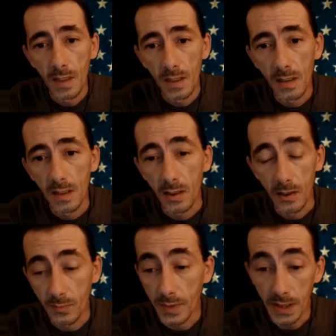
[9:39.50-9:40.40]

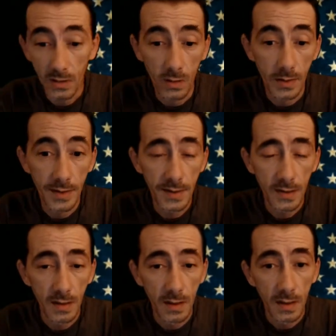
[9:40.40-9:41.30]
But of course,
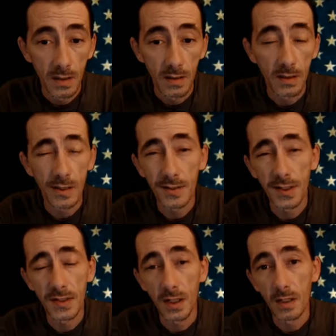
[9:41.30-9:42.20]
you're also
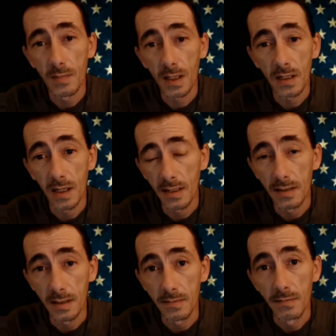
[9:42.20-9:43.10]
talking about a guy that
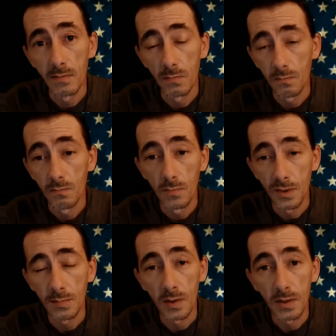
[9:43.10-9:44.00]
did
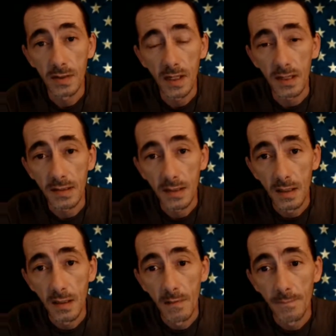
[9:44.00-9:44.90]
some good things.
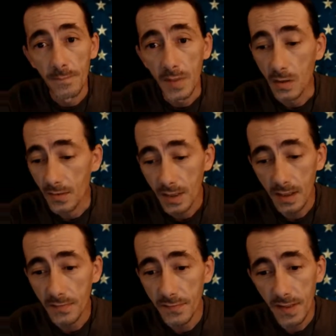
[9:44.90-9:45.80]
The
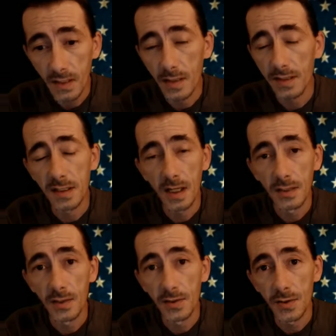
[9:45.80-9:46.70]
Confederate
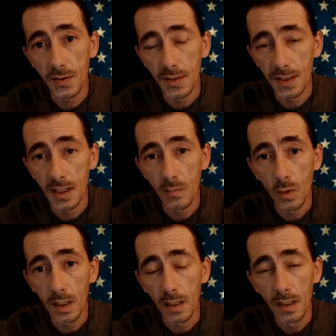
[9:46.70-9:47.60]
statues are the same
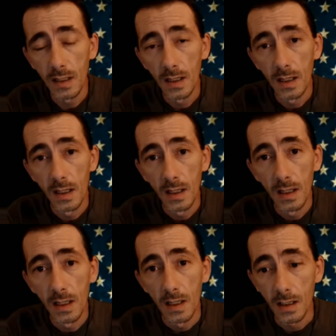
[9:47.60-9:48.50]
way.
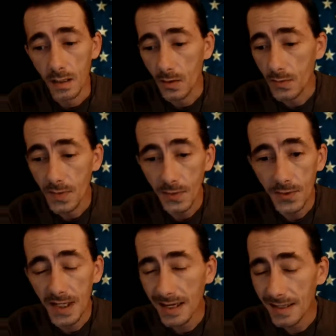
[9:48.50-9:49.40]
Those
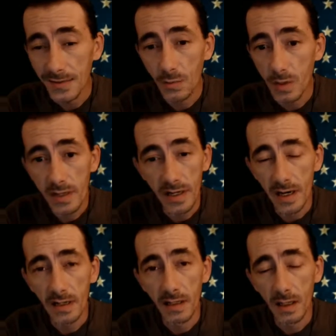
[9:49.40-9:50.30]
guys were
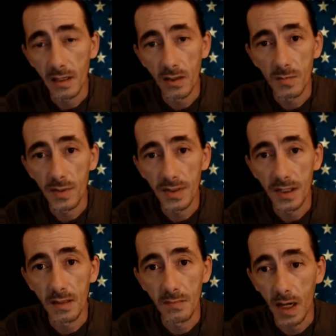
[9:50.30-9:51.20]
not
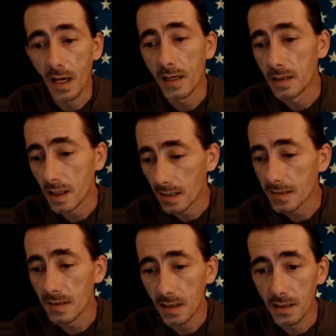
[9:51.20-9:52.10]
100% bad. Yes,
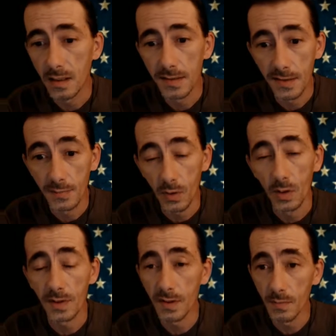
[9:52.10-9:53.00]
they did
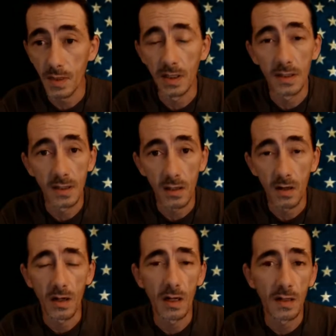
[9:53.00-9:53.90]
support some things that are
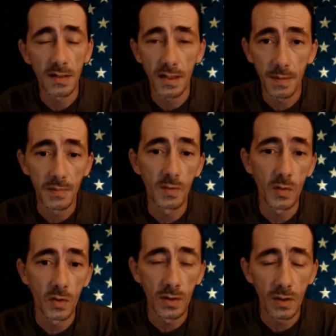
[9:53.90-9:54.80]
not
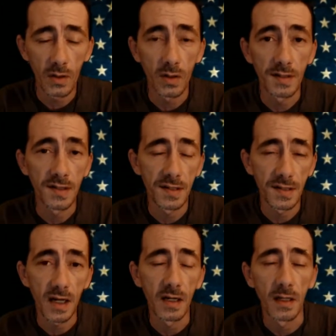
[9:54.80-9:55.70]
acceptable in current
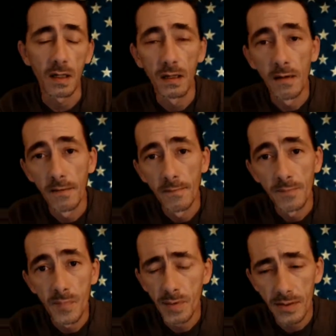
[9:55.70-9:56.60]
society.
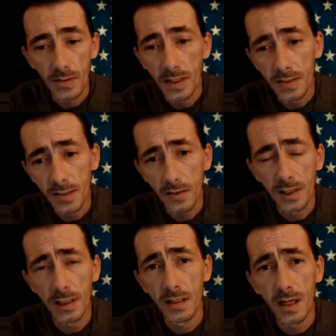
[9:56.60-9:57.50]
But their history
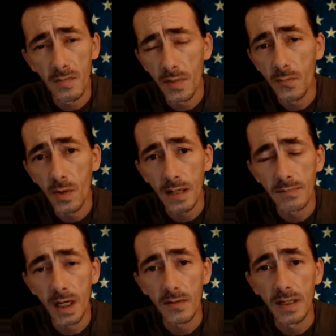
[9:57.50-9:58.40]
should not be wiped
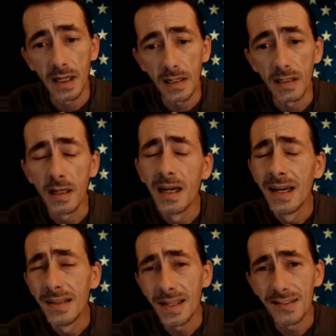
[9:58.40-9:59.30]
out and hidden.
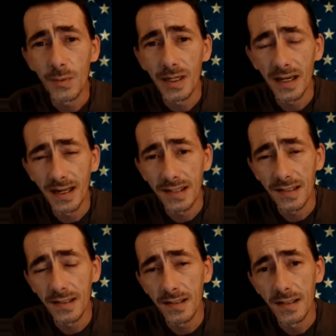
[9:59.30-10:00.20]
That's what
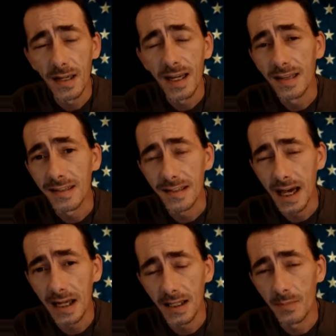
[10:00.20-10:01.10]
ISIS and the
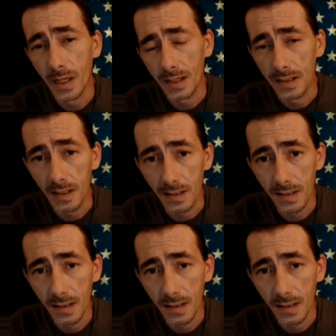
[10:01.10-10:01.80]
Taliban does.